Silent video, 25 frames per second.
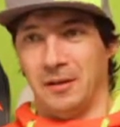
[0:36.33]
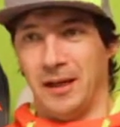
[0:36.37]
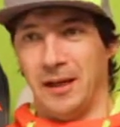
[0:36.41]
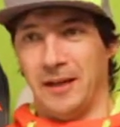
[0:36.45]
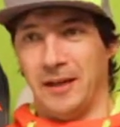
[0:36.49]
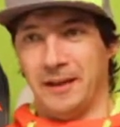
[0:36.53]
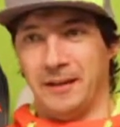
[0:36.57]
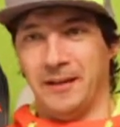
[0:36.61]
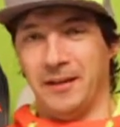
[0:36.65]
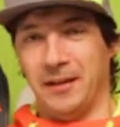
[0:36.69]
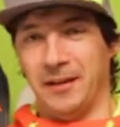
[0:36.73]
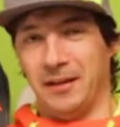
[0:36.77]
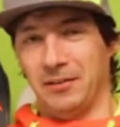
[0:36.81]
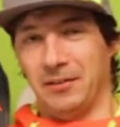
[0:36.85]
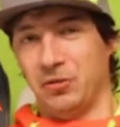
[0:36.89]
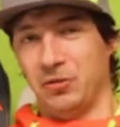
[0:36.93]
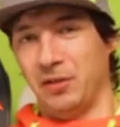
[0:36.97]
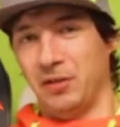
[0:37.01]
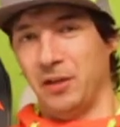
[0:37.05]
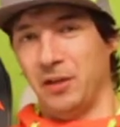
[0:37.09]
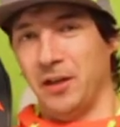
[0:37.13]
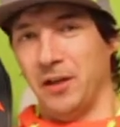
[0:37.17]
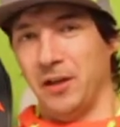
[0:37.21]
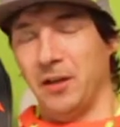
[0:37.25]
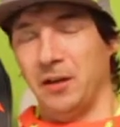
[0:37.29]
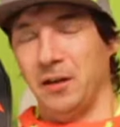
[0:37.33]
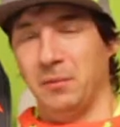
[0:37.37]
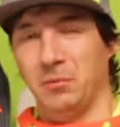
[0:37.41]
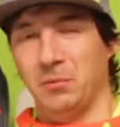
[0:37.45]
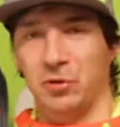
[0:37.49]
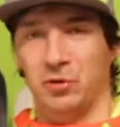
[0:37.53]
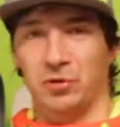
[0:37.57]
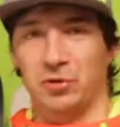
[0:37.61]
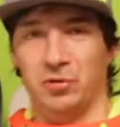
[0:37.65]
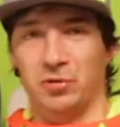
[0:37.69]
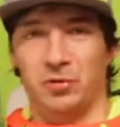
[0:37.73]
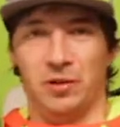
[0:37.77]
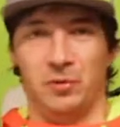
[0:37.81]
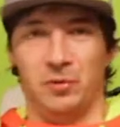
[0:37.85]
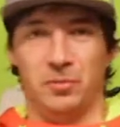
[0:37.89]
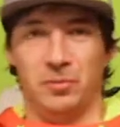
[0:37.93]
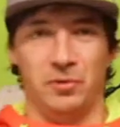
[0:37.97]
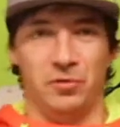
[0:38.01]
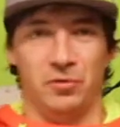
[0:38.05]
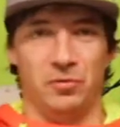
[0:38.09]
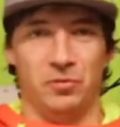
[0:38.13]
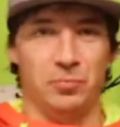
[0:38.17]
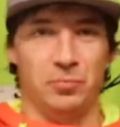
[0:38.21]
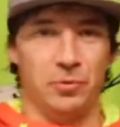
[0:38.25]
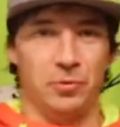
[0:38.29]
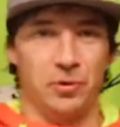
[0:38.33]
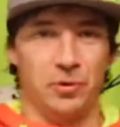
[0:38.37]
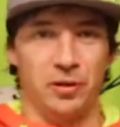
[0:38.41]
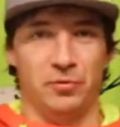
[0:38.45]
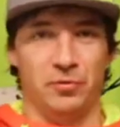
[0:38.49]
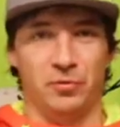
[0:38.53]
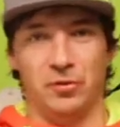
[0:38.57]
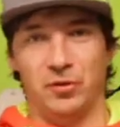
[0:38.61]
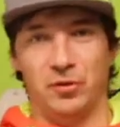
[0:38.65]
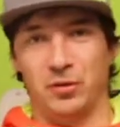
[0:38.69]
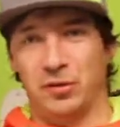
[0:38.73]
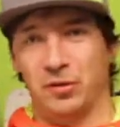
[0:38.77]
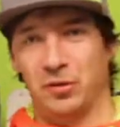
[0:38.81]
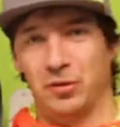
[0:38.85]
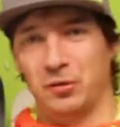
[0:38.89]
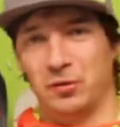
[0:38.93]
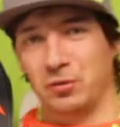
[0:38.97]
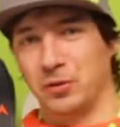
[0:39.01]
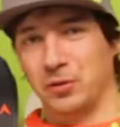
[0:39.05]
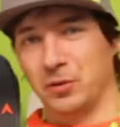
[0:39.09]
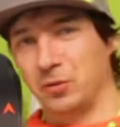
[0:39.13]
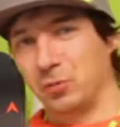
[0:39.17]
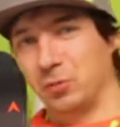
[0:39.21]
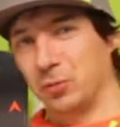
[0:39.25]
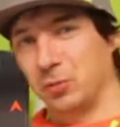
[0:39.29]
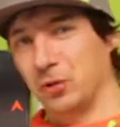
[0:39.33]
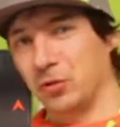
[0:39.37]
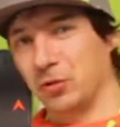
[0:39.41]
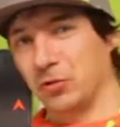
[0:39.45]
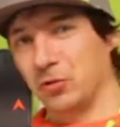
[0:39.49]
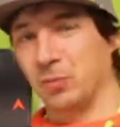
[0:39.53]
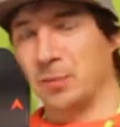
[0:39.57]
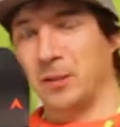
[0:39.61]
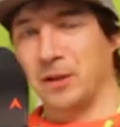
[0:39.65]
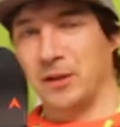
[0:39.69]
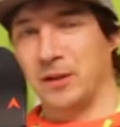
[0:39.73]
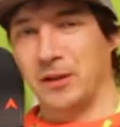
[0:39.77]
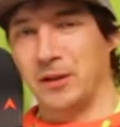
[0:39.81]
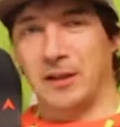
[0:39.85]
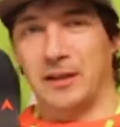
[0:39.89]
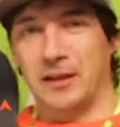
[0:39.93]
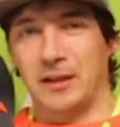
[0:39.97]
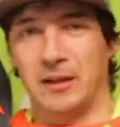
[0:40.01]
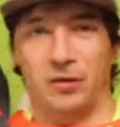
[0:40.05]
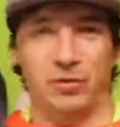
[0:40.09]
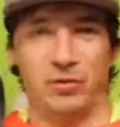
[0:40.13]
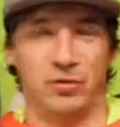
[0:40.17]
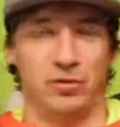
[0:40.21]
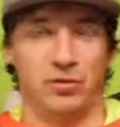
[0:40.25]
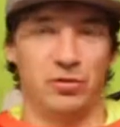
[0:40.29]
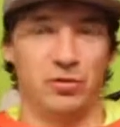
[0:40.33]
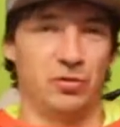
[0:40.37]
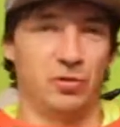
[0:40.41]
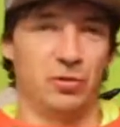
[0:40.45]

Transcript: like yesterday, I'm going to keep this brief so that we don't spend like hours,